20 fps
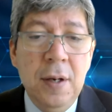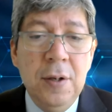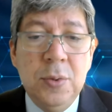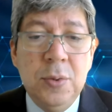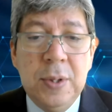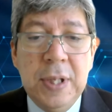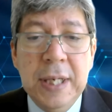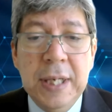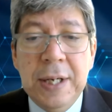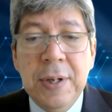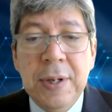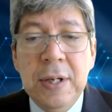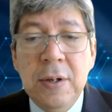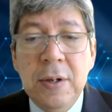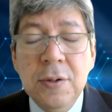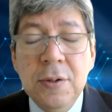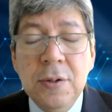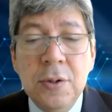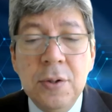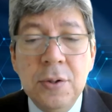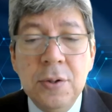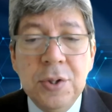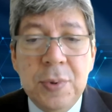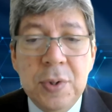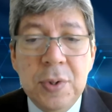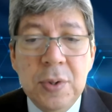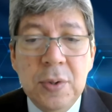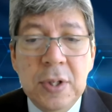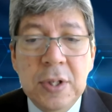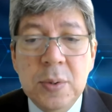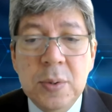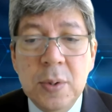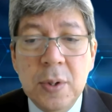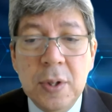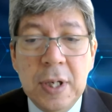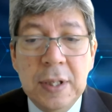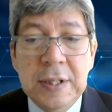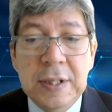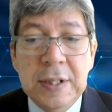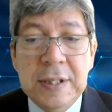To carry on contributing to
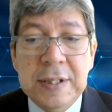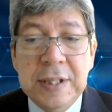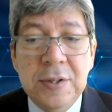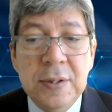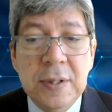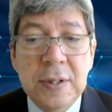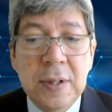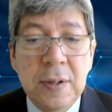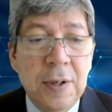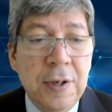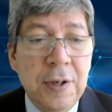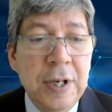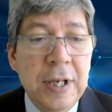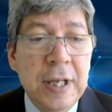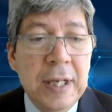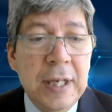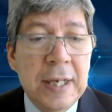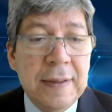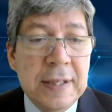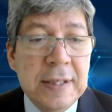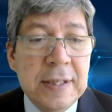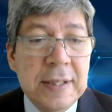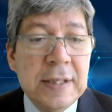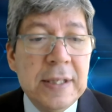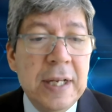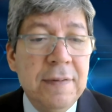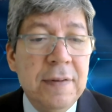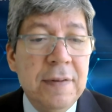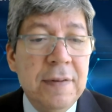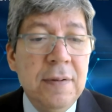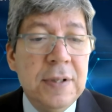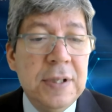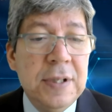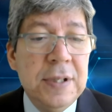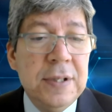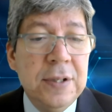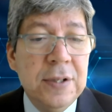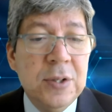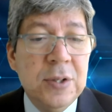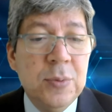organizational learning at this level,
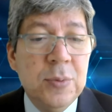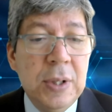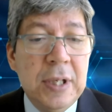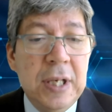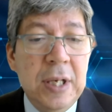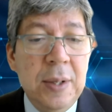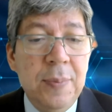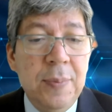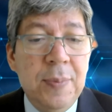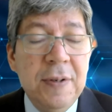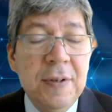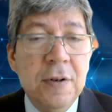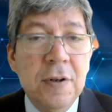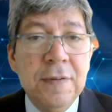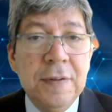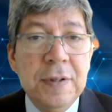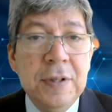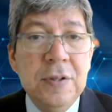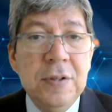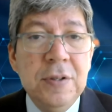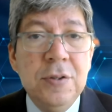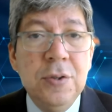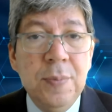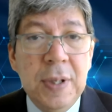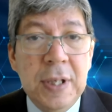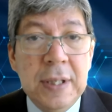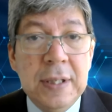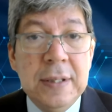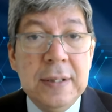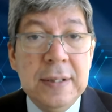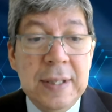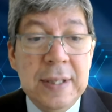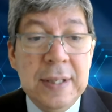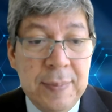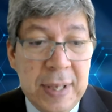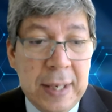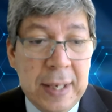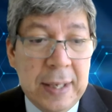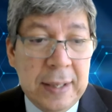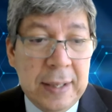this series will keep evolving to meet
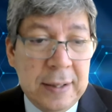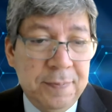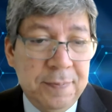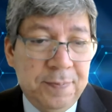demand.